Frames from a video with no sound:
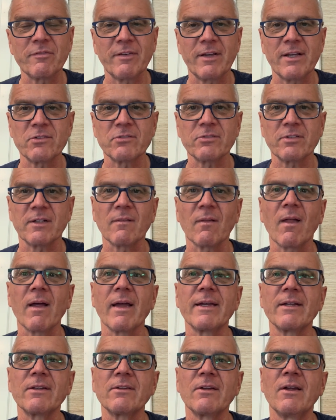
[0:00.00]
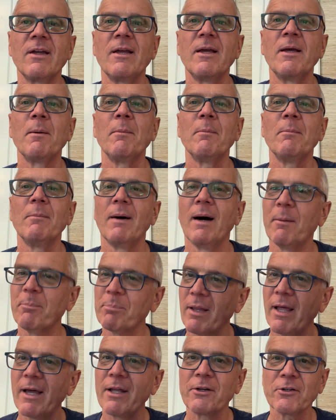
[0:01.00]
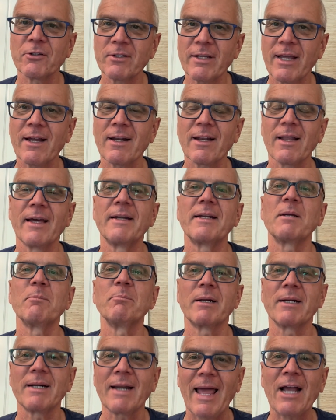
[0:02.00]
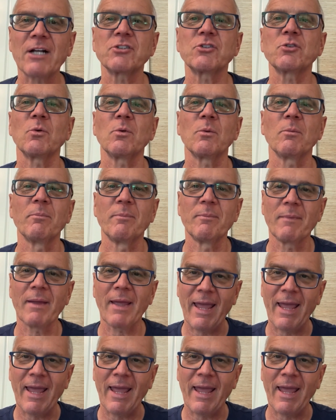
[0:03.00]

facing light, uplighting or downlighting, but an actual